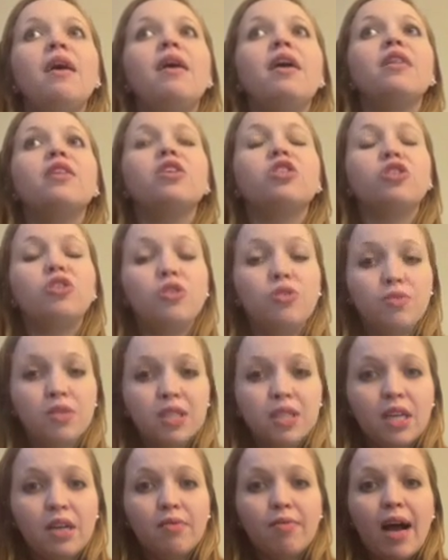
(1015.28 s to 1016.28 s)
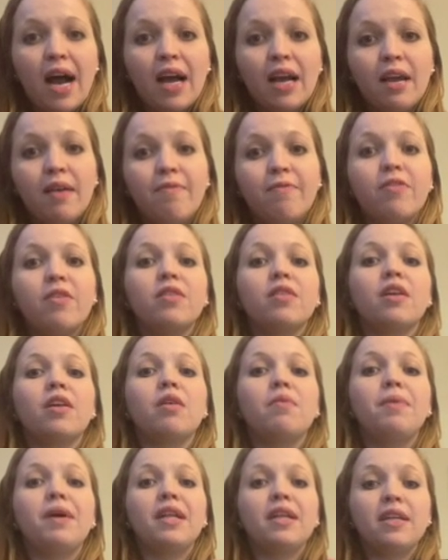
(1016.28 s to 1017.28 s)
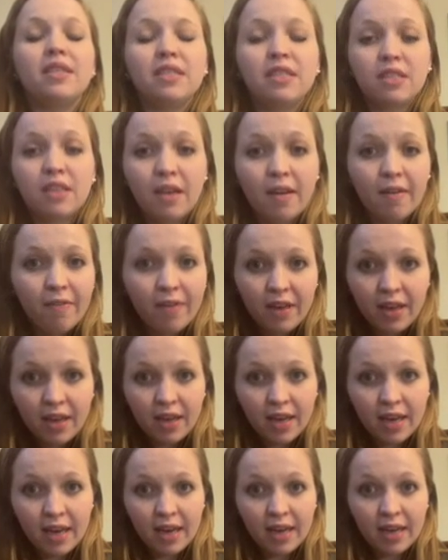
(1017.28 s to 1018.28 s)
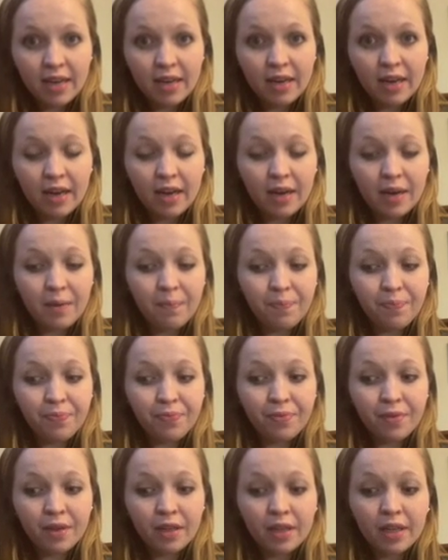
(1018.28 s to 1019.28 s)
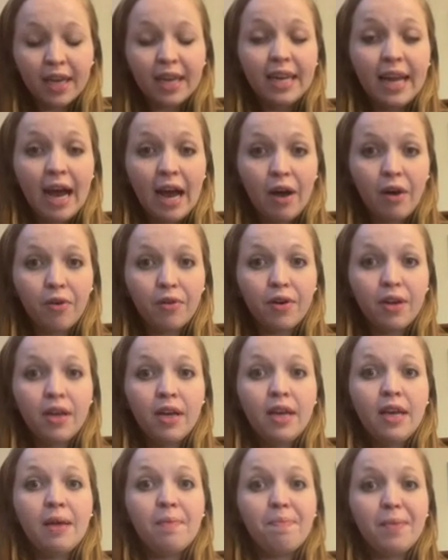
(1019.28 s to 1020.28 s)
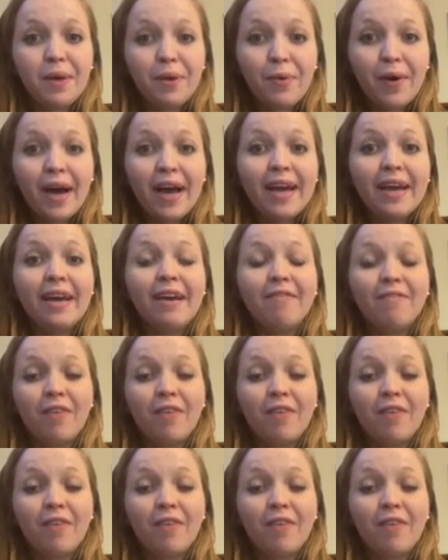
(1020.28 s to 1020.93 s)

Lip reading: The Snoo is going to rock him for a little bit. Let's see if he can lay down, be quiet, and